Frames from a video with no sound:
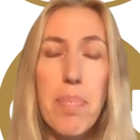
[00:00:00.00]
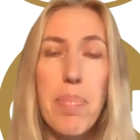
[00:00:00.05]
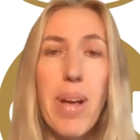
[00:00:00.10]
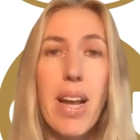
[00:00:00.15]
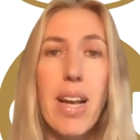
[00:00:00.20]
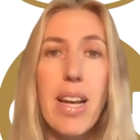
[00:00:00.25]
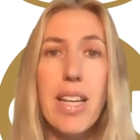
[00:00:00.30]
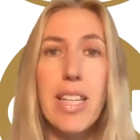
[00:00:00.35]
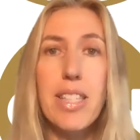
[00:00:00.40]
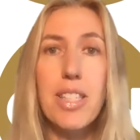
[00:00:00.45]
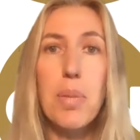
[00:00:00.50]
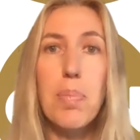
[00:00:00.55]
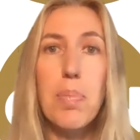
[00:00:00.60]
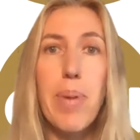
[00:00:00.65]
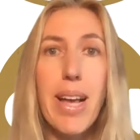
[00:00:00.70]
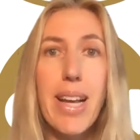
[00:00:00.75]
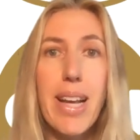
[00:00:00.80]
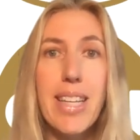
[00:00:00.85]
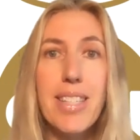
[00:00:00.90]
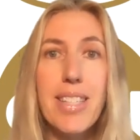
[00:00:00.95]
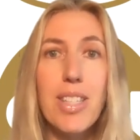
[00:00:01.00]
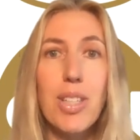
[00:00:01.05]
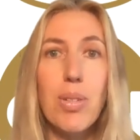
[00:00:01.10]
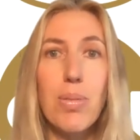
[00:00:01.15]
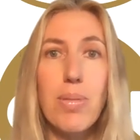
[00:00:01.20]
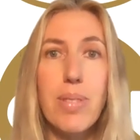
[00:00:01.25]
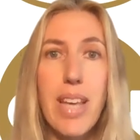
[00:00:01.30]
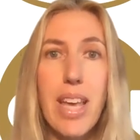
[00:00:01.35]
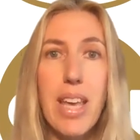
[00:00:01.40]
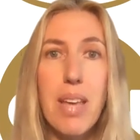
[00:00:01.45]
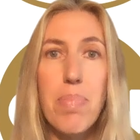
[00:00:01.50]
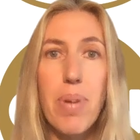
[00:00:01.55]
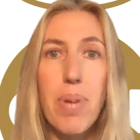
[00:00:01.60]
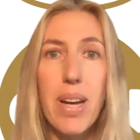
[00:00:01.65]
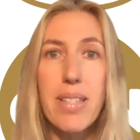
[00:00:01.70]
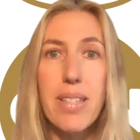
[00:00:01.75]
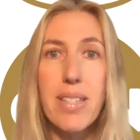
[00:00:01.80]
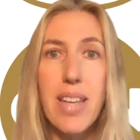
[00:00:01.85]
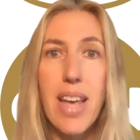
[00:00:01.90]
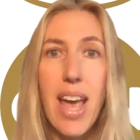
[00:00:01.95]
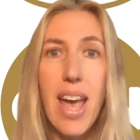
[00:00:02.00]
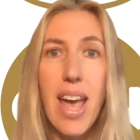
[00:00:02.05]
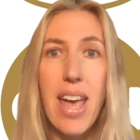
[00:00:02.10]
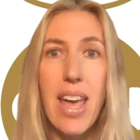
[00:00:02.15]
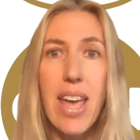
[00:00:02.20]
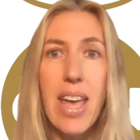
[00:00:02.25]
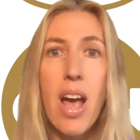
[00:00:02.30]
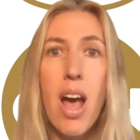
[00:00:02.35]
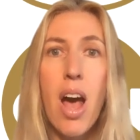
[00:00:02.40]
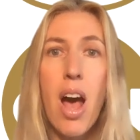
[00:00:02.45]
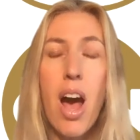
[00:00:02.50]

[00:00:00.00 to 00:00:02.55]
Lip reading: But little by little, day by day,